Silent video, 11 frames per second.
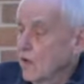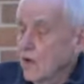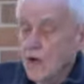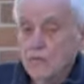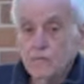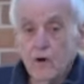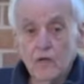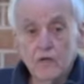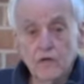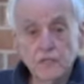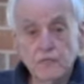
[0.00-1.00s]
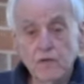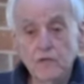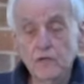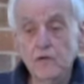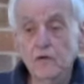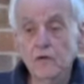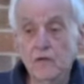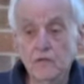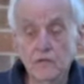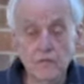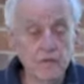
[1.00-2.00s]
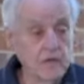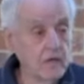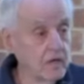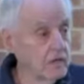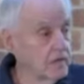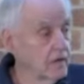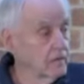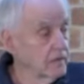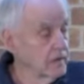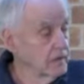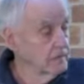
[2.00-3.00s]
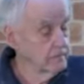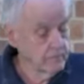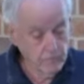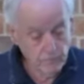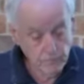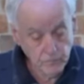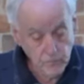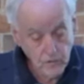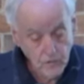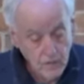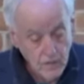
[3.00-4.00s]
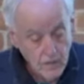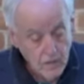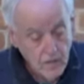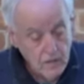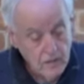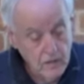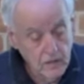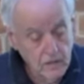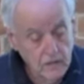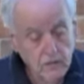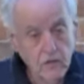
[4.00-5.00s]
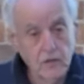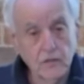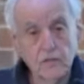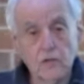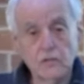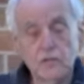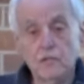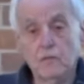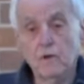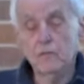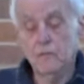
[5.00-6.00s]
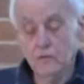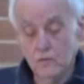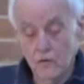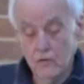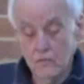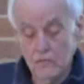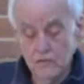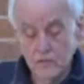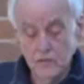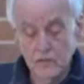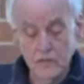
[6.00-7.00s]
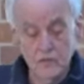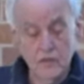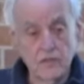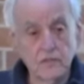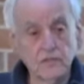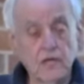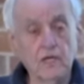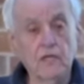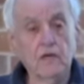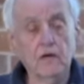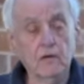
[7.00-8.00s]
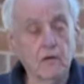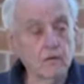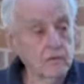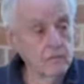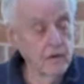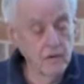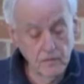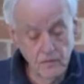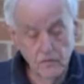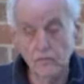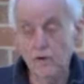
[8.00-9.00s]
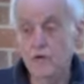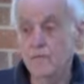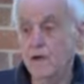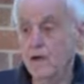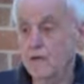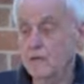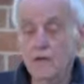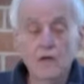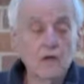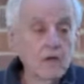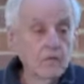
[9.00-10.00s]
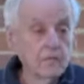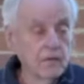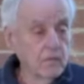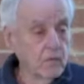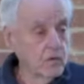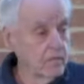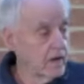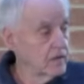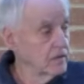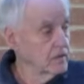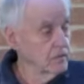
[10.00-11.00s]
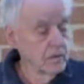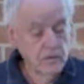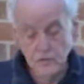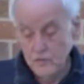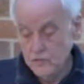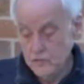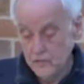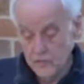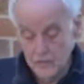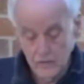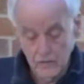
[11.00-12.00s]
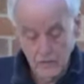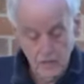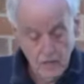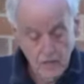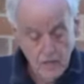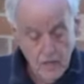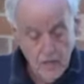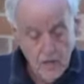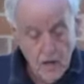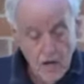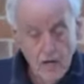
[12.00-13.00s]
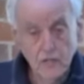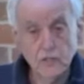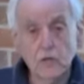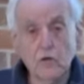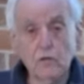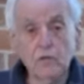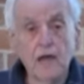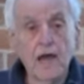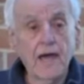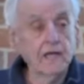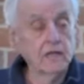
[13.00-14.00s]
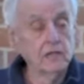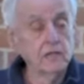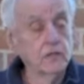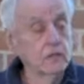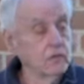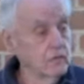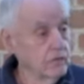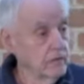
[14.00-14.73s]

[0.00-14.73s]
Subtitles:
And by gosh, we need a new beginning, don't we? The Uniting Church has a wonderful document and a study going on at the moment, and you'll read about a bit more about it in this week's newsletter. It's called Act 2.